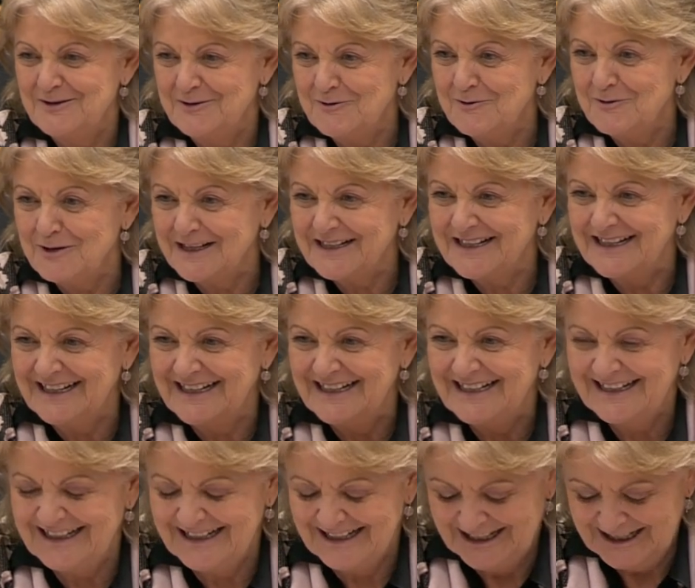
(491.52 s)

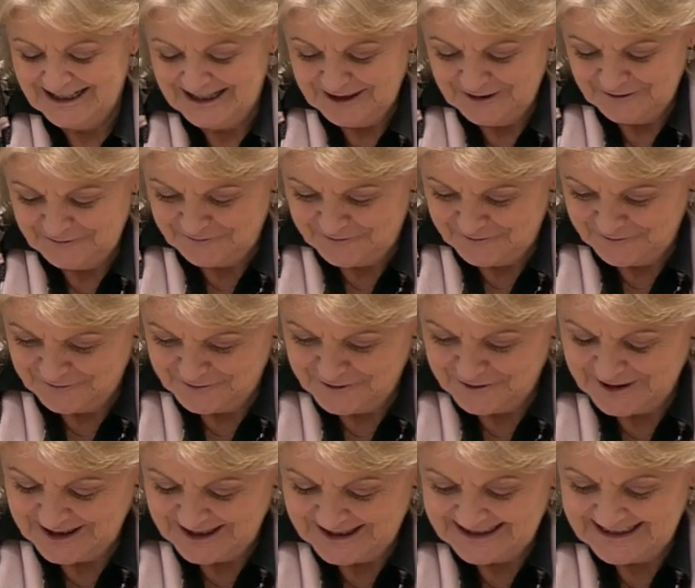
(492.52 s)
working
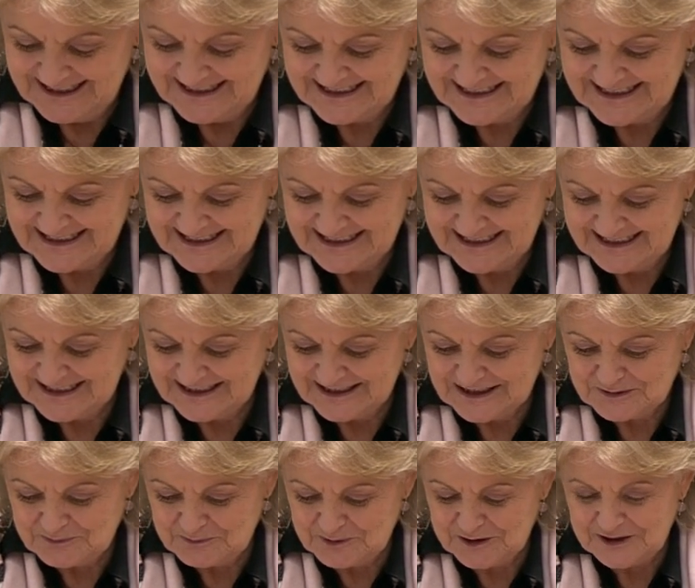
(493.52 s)
during
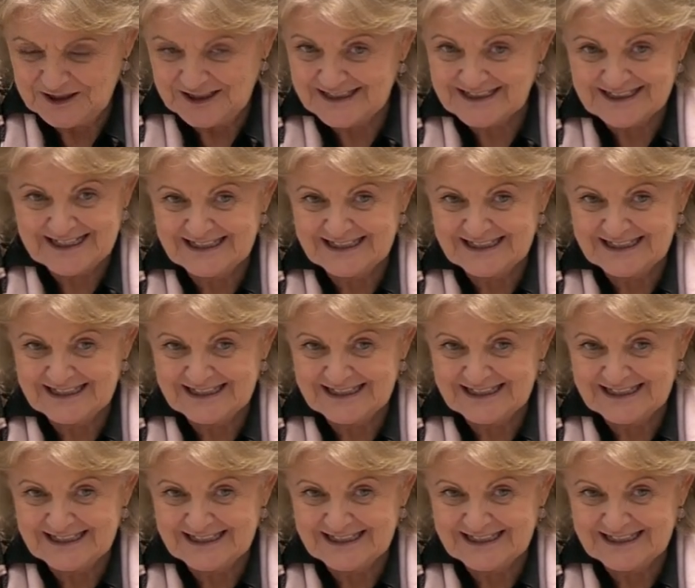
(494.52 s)
these periods,